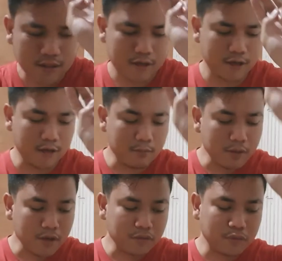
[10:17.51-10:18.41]

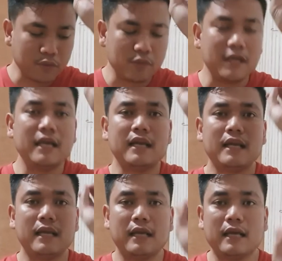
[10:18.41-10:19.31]
Number three
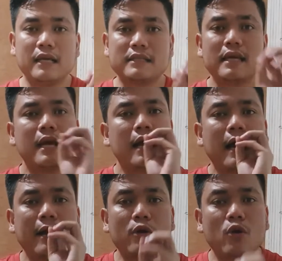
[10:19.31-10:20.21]
is,
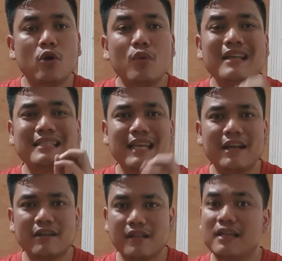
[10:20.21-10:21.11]
I always
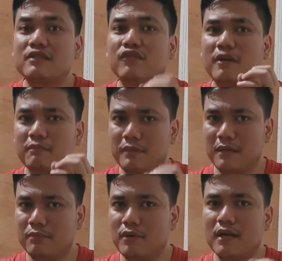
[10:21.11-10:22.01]
hear this from
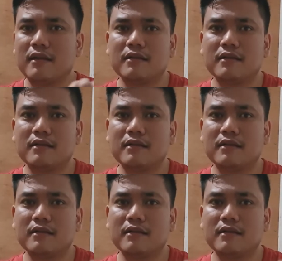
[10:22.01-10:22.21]
people.